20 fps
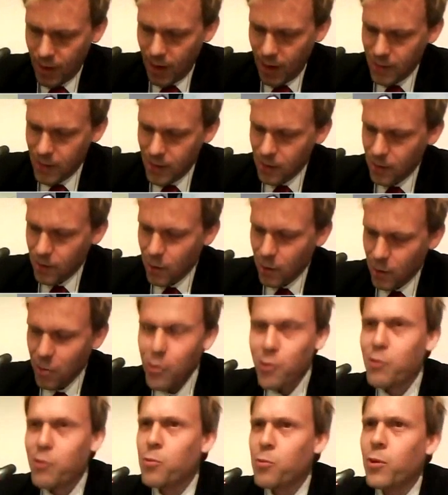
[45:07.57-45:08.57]
And then the
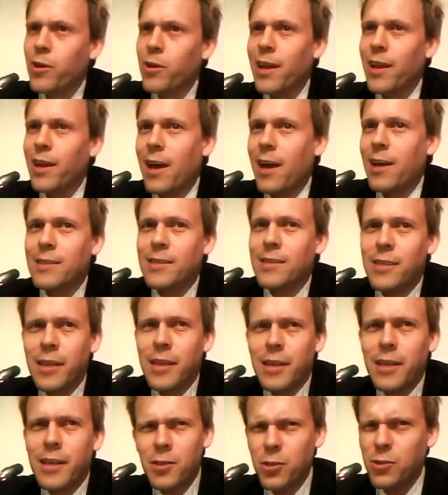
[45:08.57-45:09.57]
third one, I'd
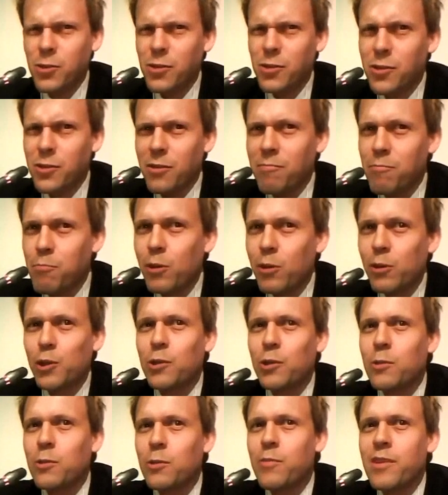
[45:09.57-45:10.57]
say, just to sort of
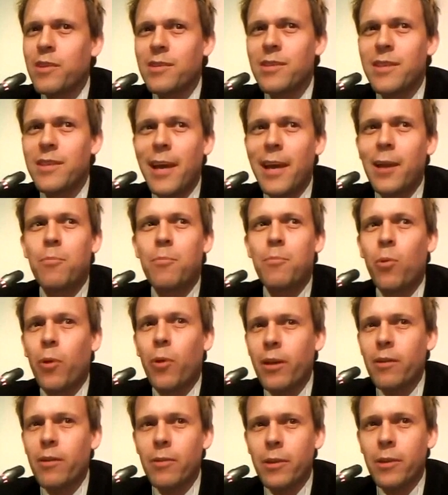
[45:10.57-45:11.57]
push home this data
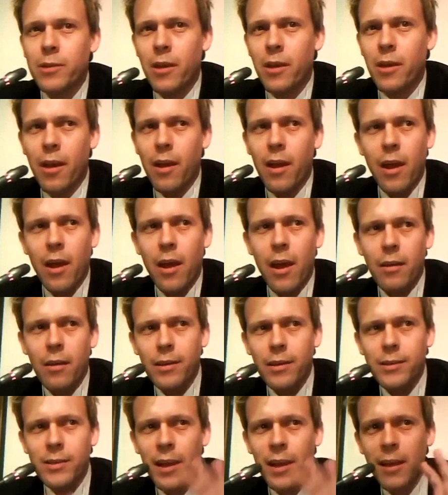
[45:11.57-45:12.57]
point, which
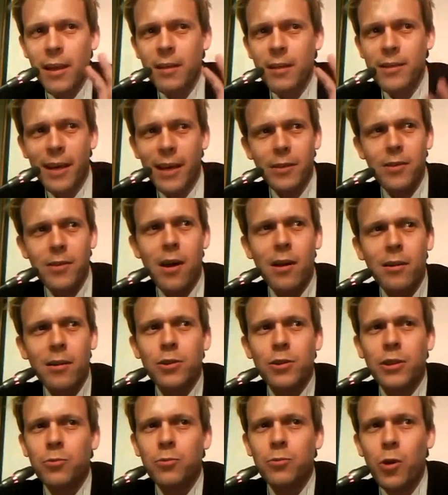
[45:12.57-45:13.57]
is in
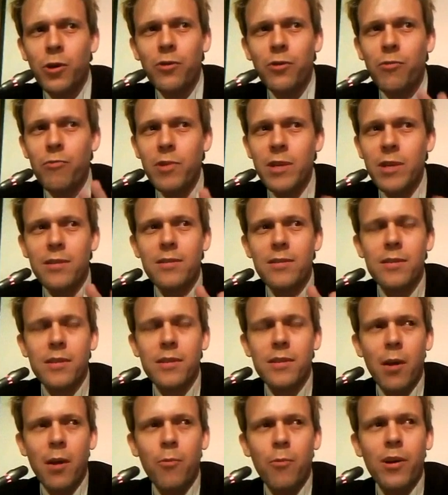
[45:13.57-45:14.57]
technology, one of the reasons
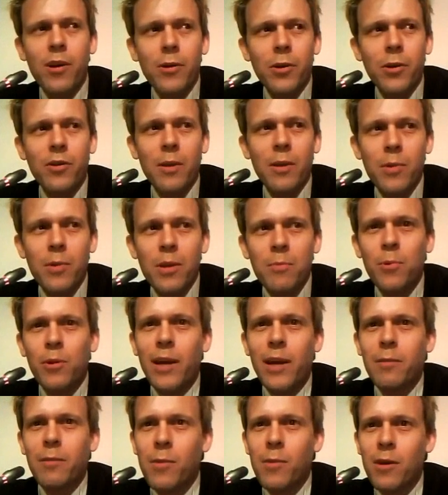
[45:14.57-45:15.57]
that I would argue that
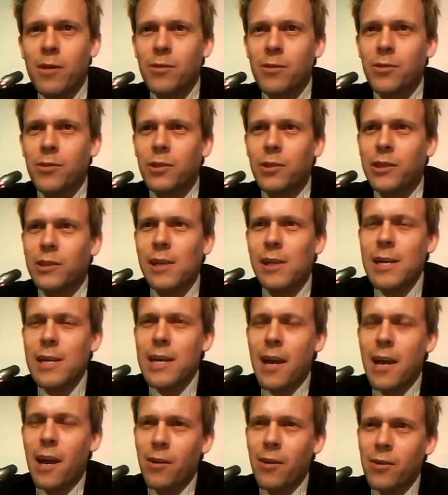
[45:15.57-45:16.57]
people like Monster
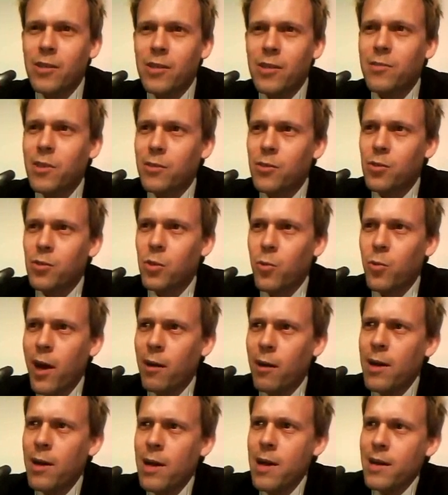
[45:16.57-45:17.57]
and others have done so
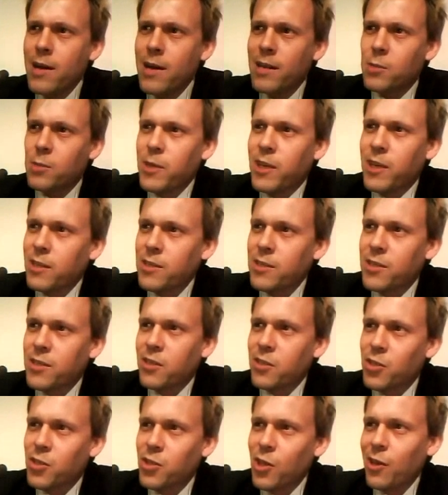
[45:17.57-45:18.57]
well is because
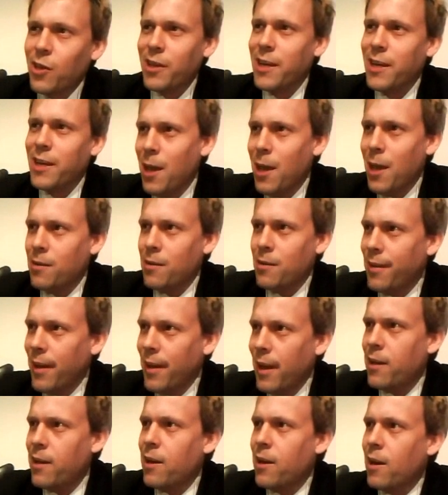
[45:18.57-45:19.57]
they're sucking in
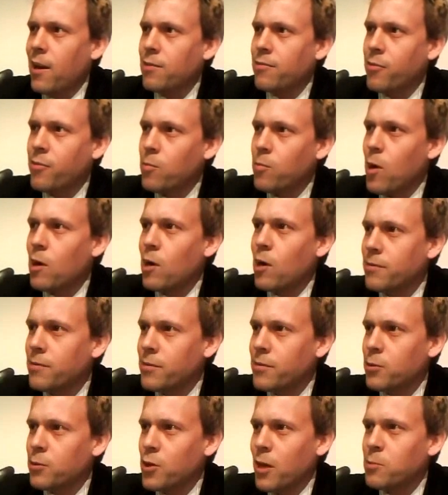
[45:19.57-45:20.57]
data from all
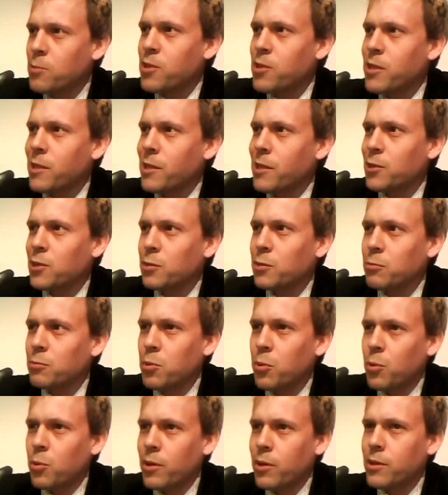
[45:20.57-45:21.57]
of their job seekers and
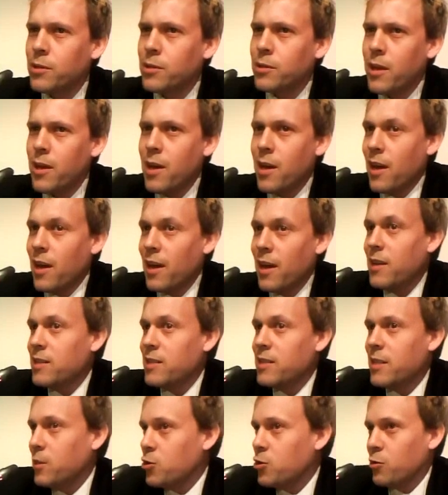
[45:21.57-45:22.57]
employers in a
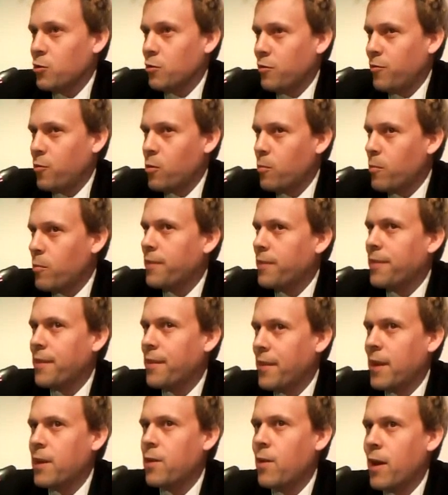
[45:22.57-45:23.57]
digital format
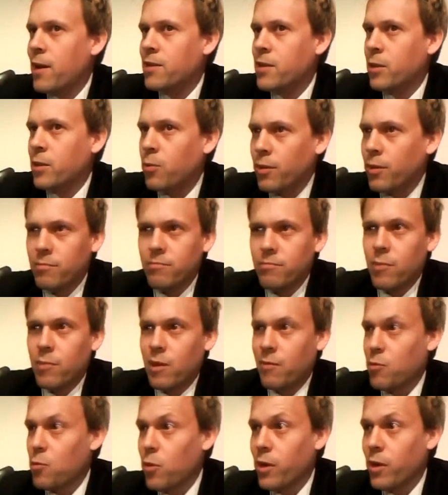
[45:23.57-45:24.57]
that they know how to do it.
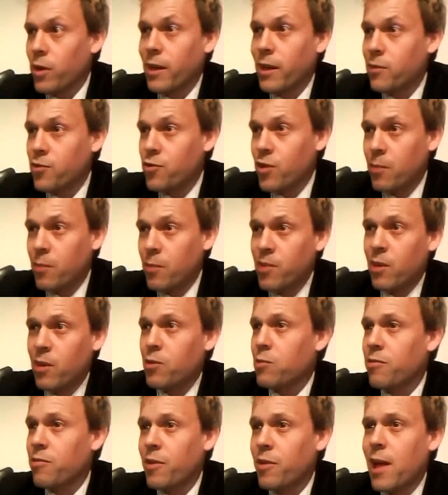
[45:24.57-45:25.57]
If you want to get a job
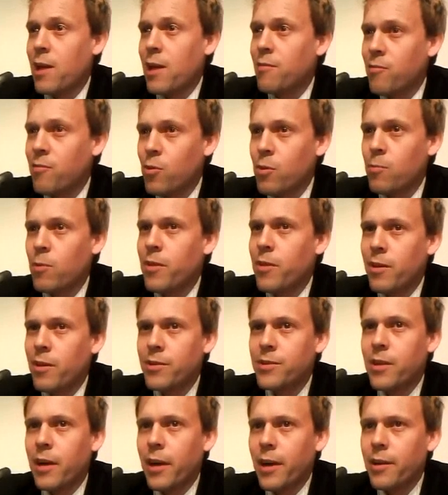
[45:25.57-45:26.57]
there, you fill out a form on
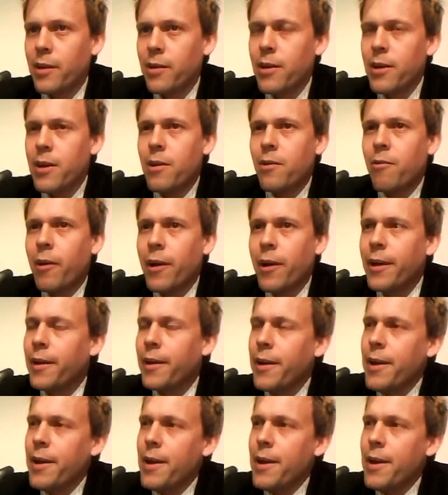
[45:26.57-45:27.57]
their site,
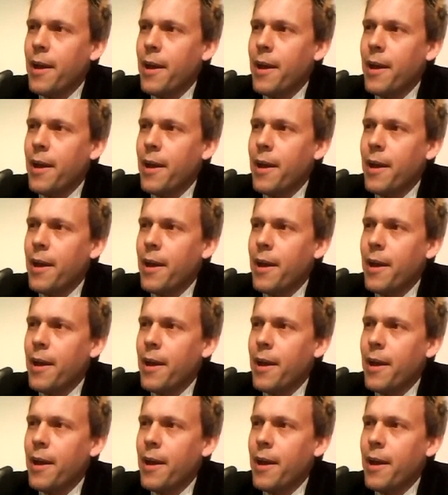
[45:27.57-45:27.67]
right?